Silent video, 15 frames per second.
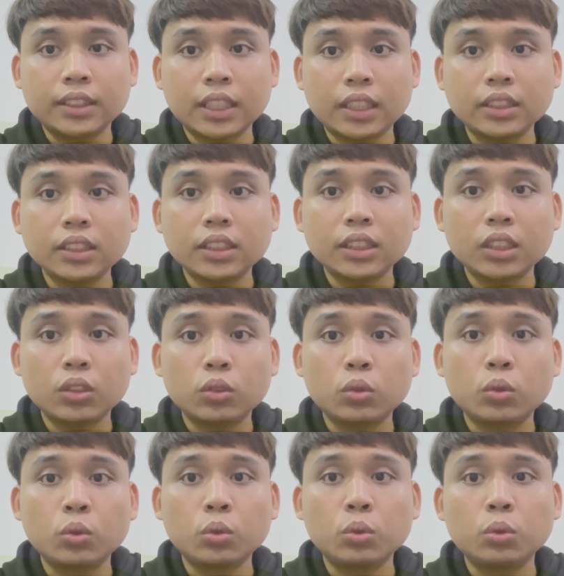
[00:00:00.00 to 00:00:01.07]
chance
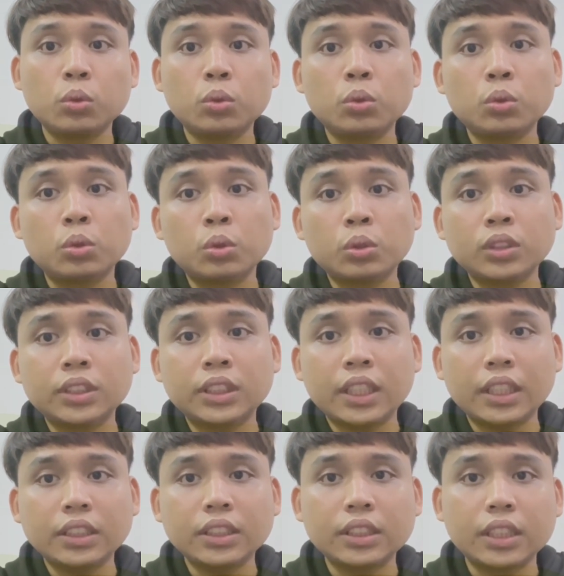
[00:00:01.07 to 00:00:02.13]
to
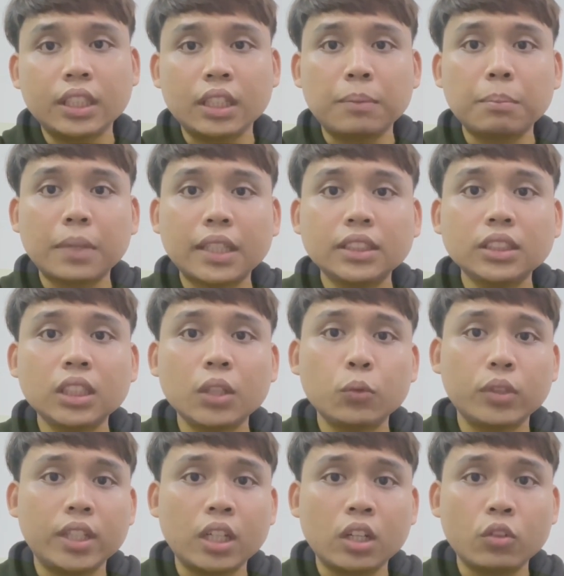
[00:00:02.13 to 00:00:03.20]
change their minds
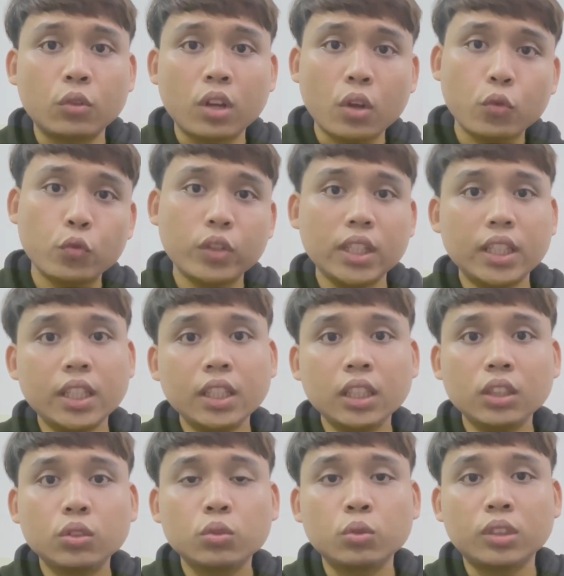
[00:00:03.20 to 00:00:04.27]
without feeling
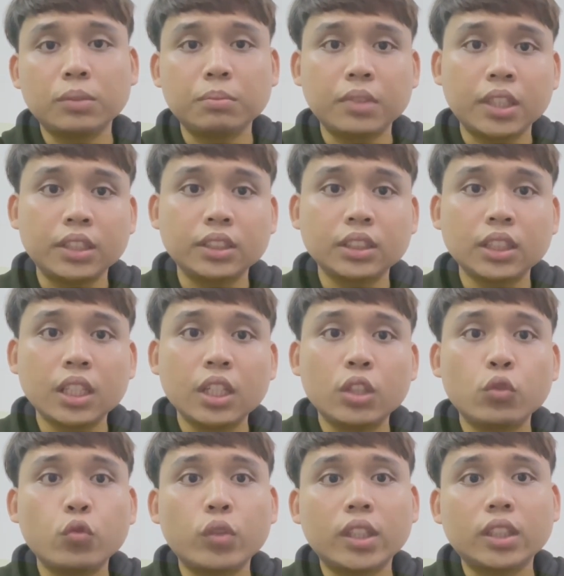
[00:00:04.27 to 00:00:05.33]
to embrace.
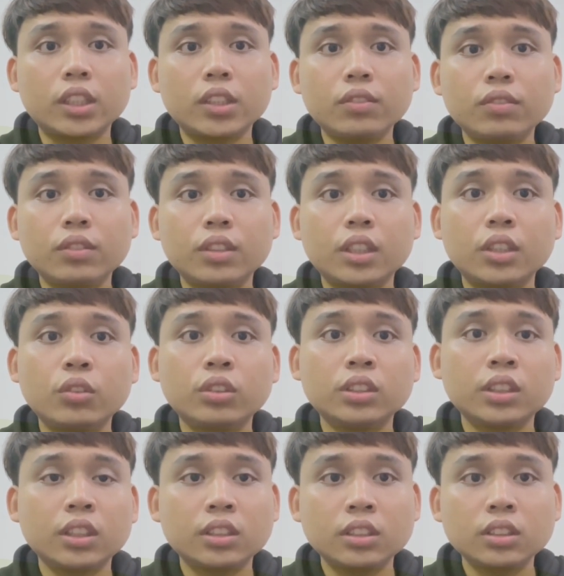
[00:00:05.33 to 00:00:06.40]
Effective
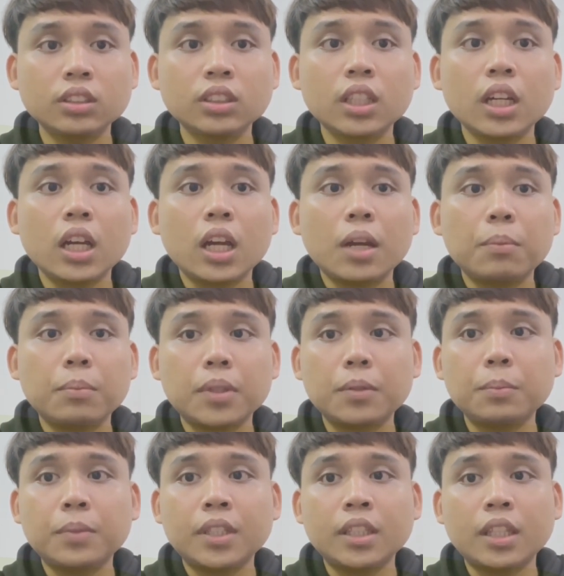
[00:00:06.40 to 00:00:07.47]
negotiators may
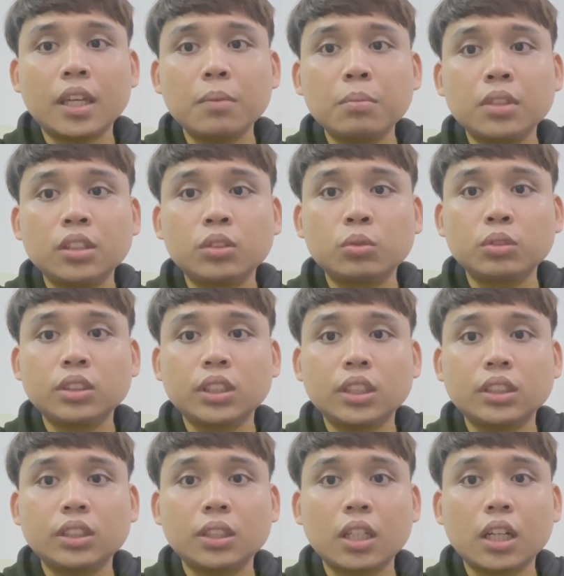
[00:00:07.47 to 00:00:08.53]
be able to
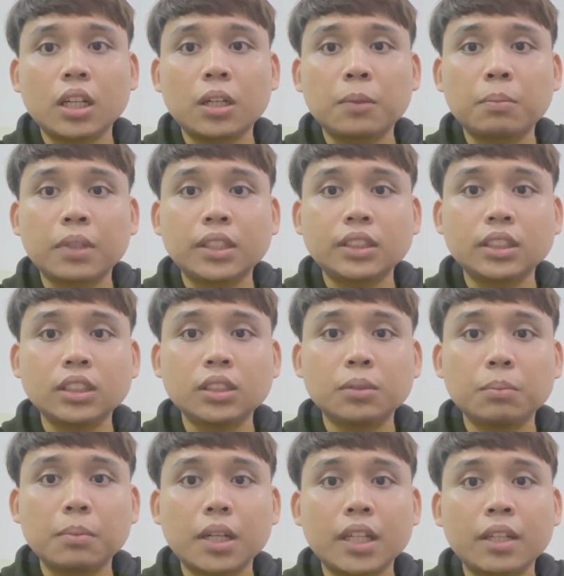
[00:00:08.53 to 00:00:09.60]
change prices
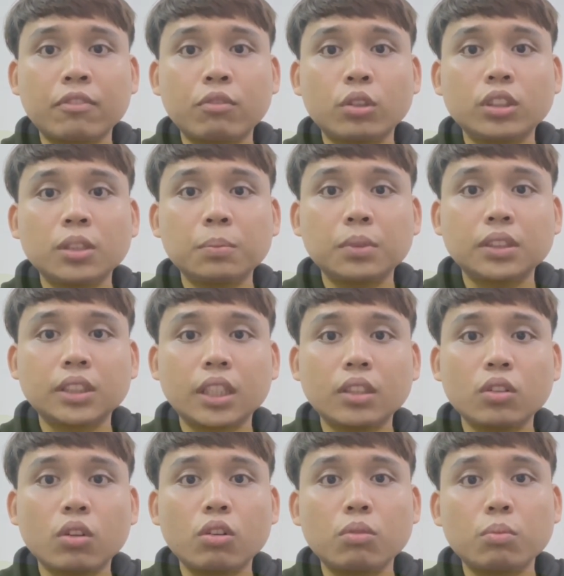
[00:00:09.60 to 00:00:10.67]
by
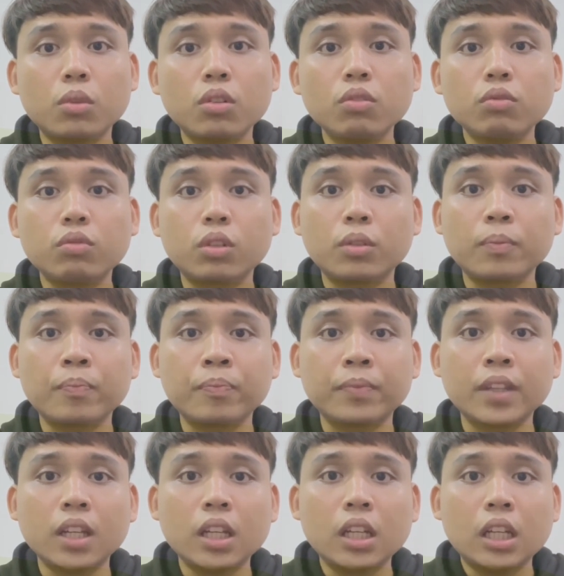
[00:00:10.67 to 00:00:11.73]
40% or more from
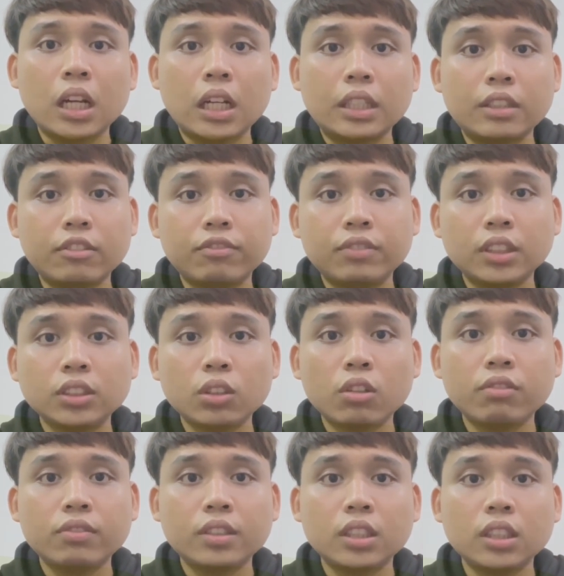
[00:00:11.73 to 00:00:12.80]
the first
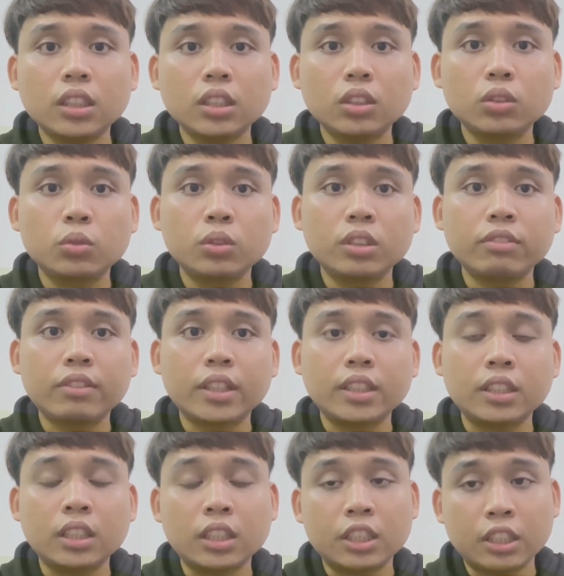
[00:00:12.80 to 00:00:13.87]
offer to the
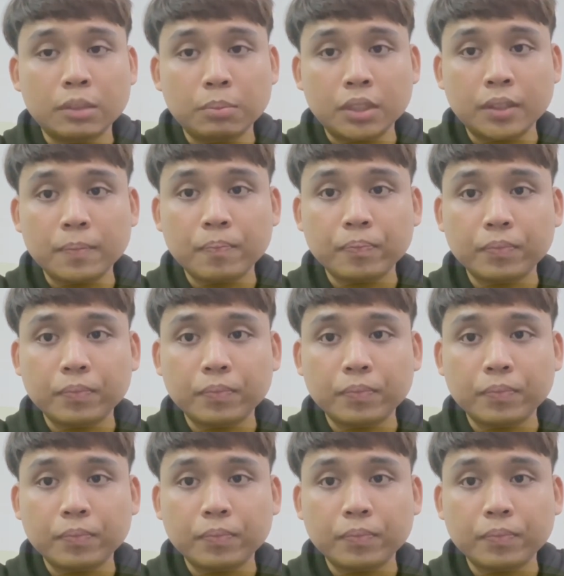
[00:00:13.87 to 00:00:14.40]
final agreement.